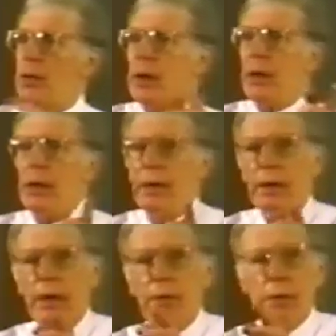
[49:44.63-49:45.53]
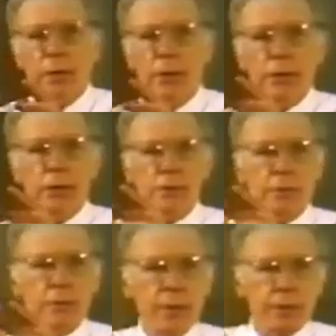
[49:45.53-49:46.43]
Okay, now what I want to do is
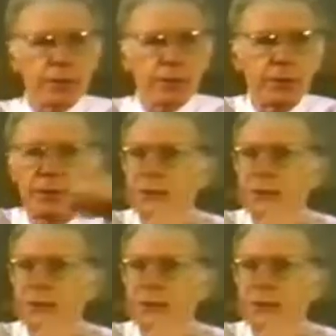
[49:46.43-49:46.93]
reverse